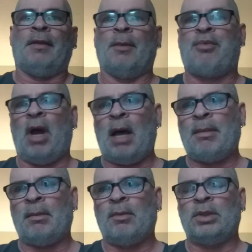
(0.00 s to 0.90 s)
The
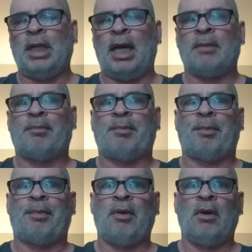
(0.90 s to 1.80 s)
problem with that
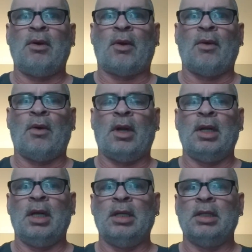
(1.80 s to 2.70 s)

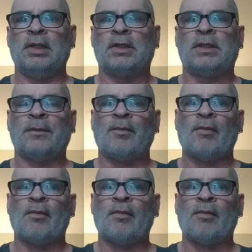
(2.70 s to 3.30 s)
protocol is